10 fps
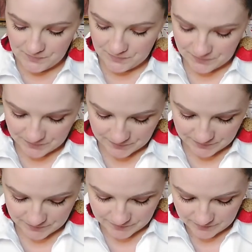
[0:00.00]

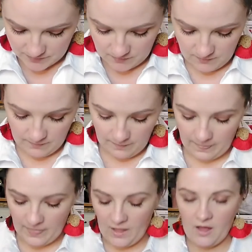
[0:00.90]
Nobody speaks.